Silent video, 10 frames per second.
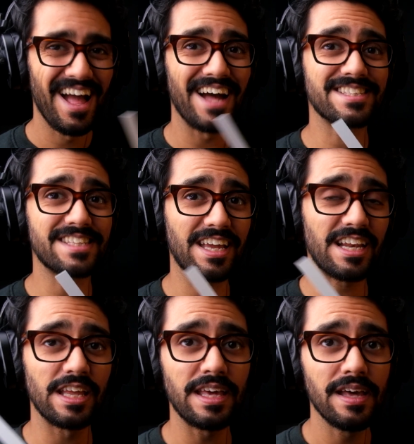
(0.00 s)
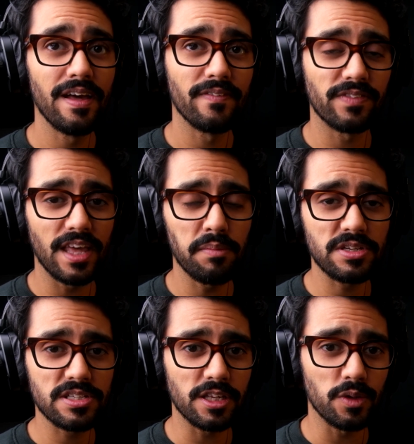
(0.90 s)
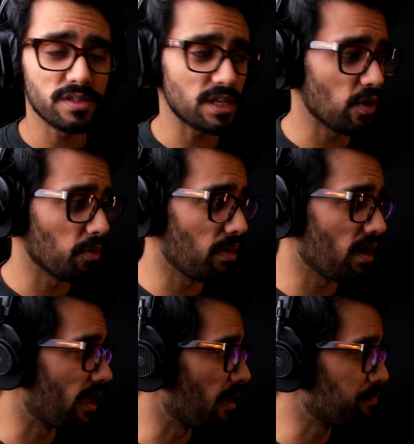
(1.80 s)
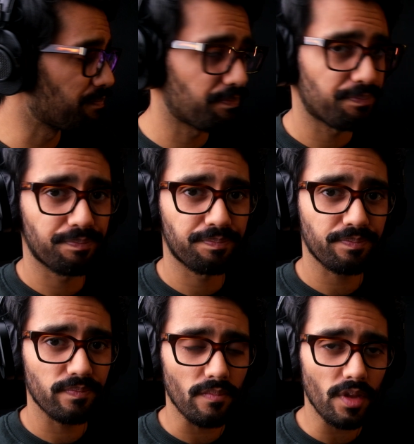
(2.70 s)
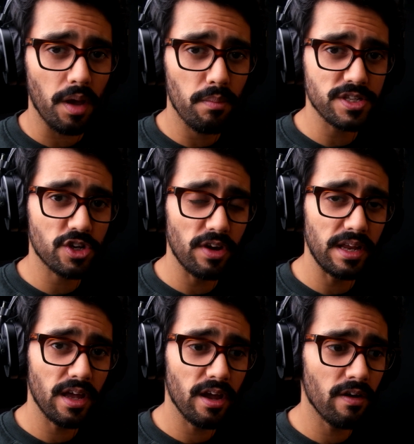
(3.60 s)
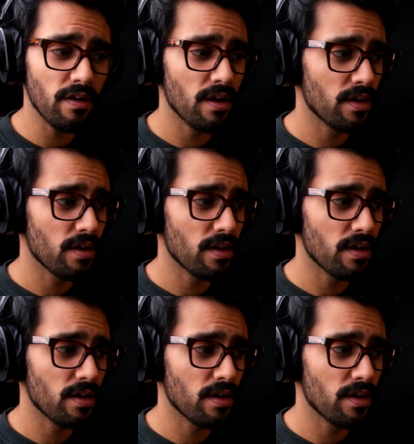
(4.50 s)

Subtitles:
And secondly, the images that you see on my my screen here,